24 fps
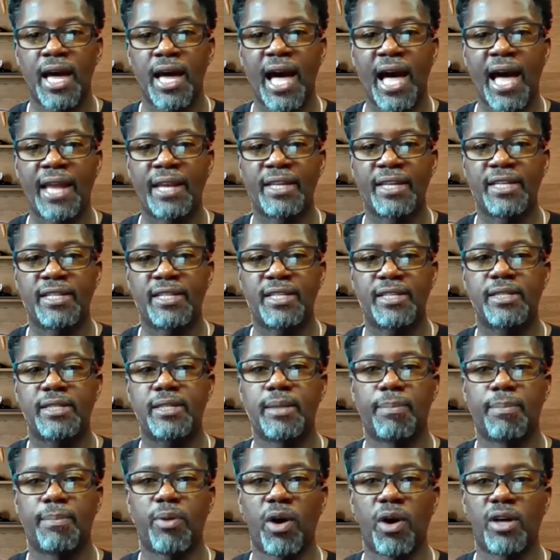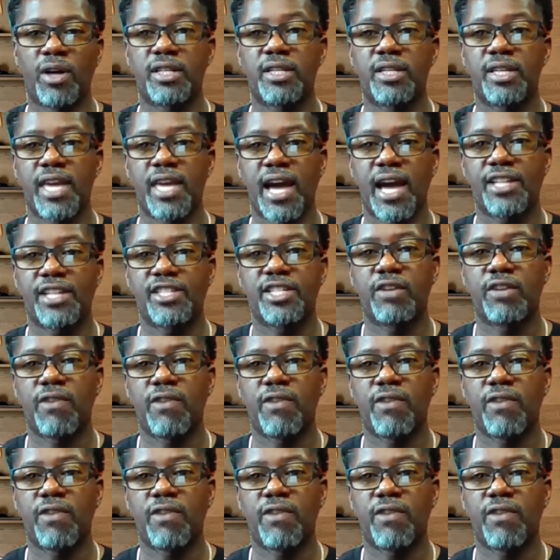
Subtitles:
and deposit cash